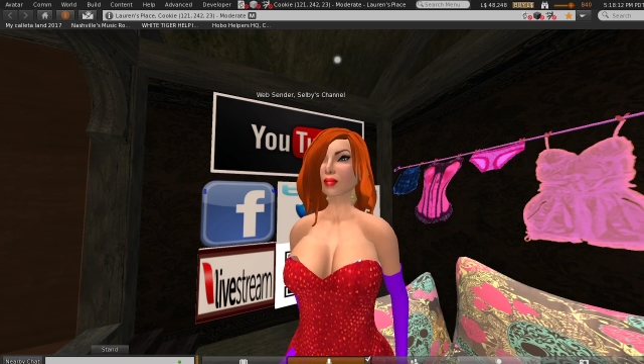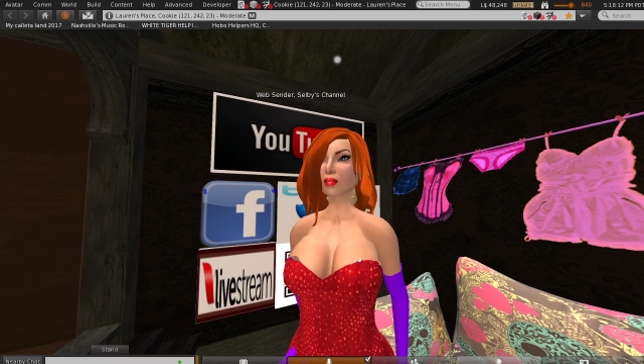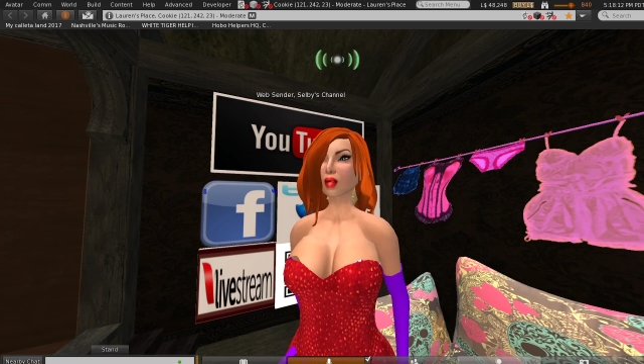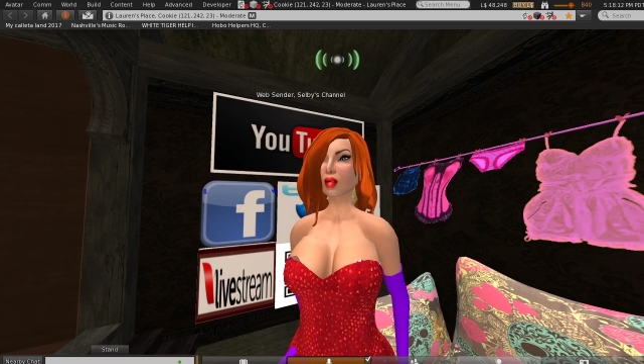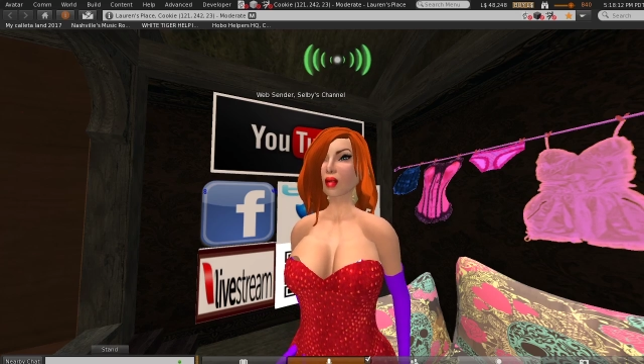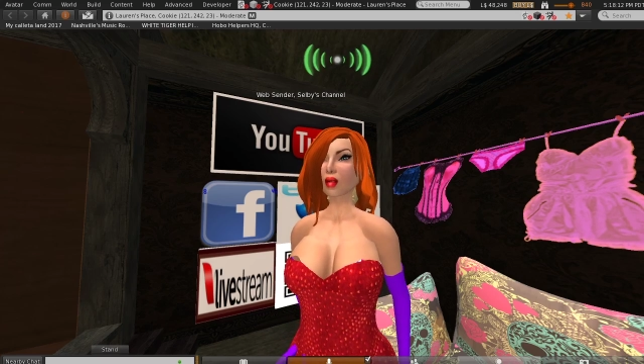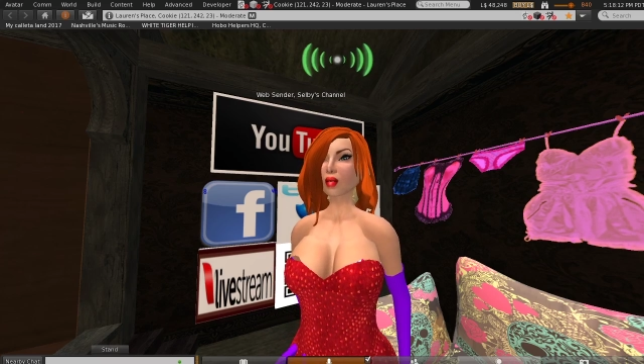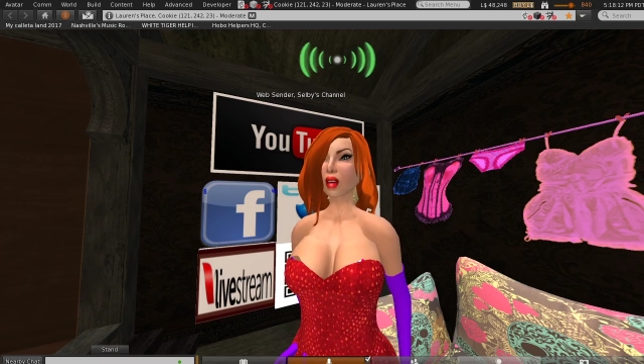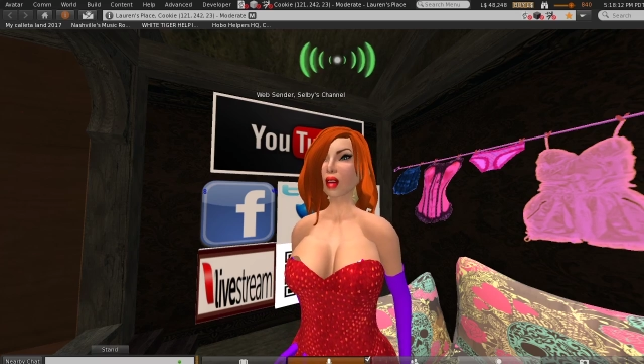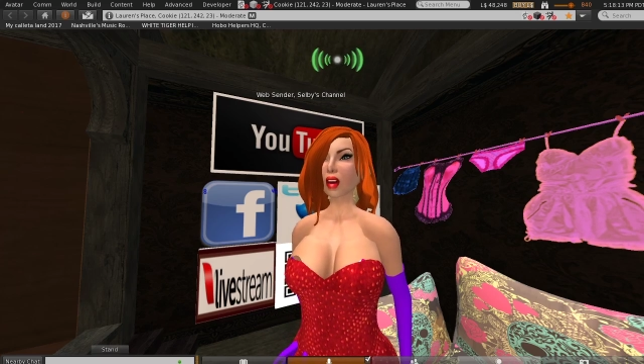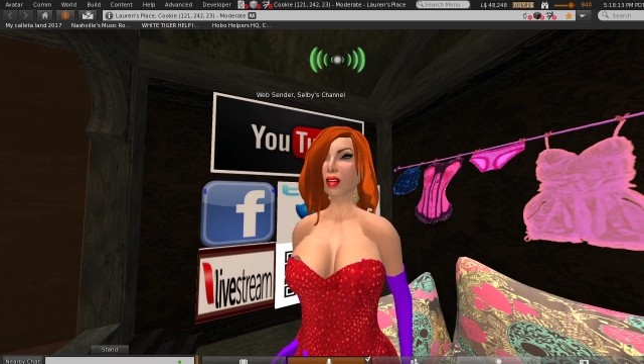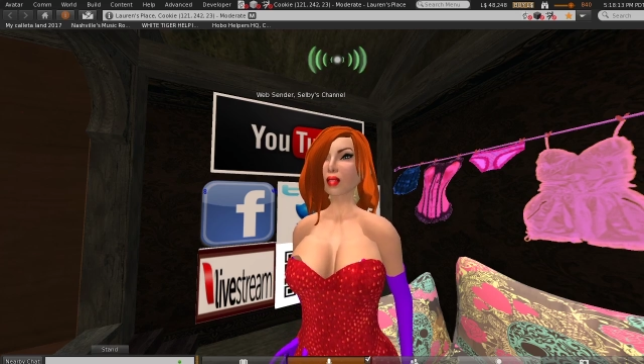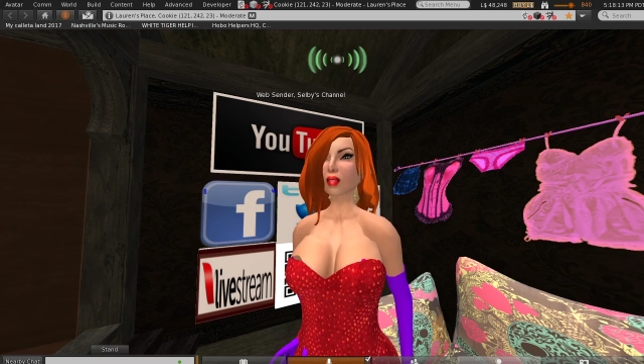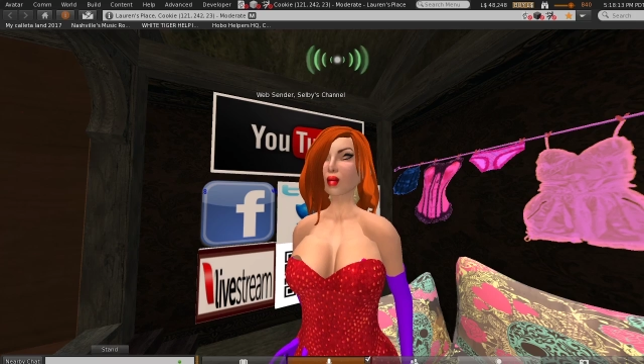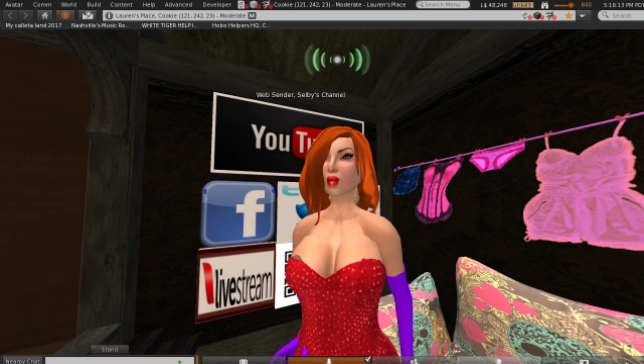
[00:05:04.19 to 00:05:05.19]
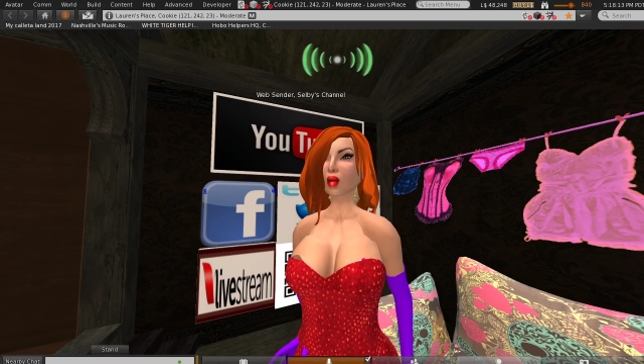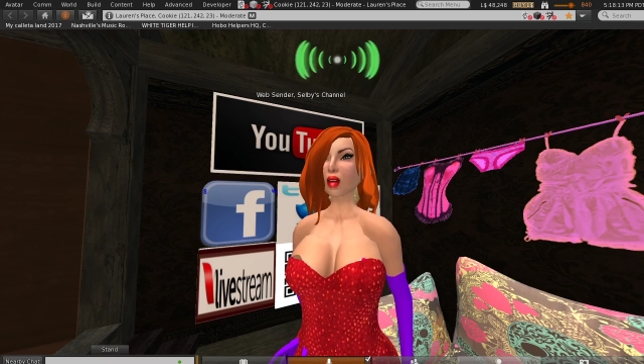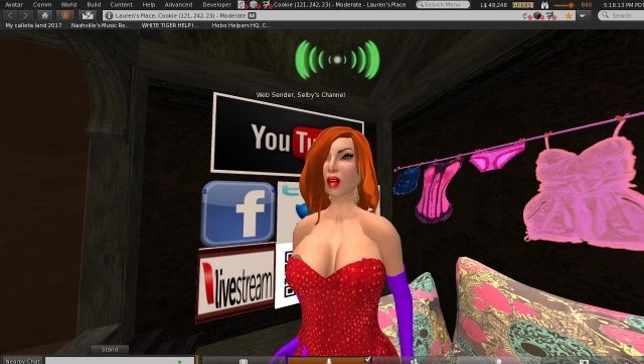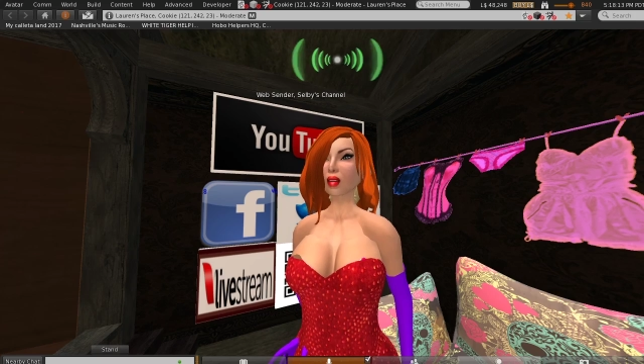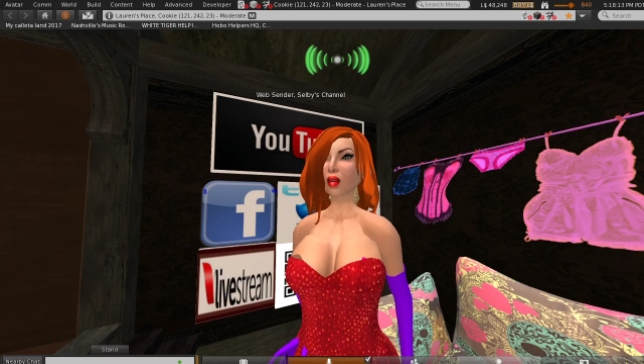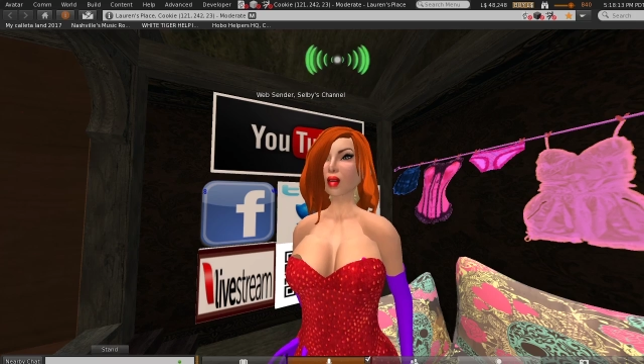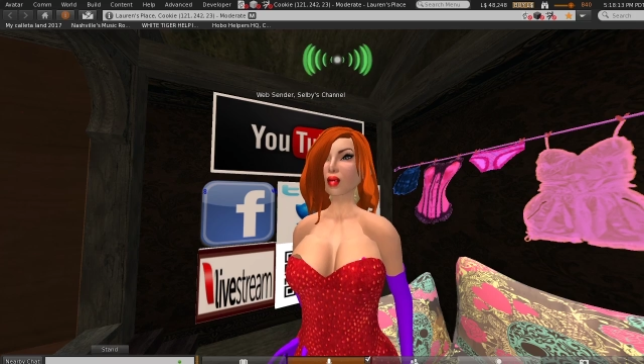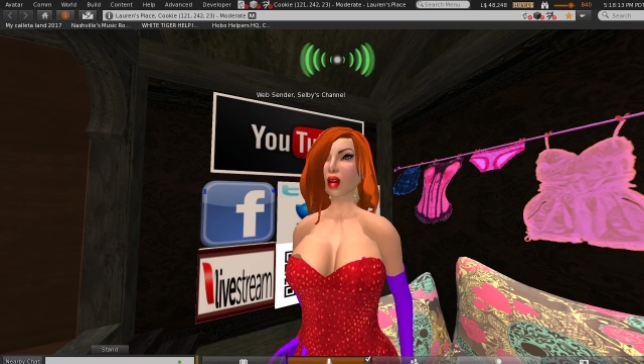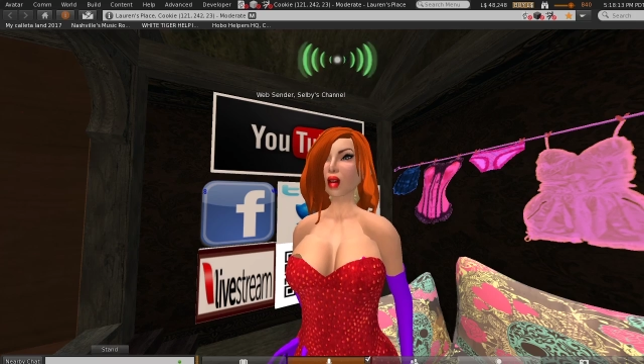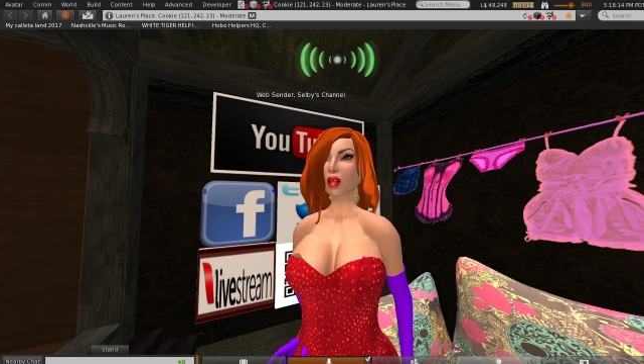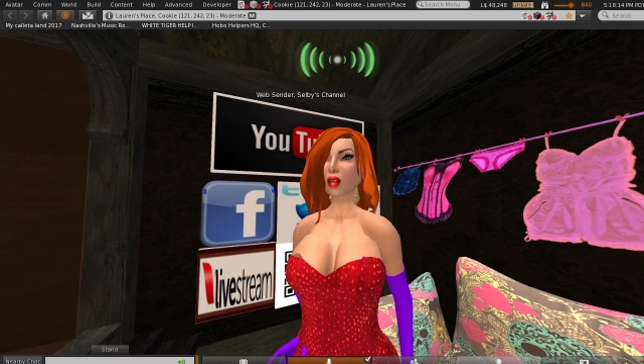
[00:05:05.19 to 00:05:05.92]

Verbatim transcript: And before long,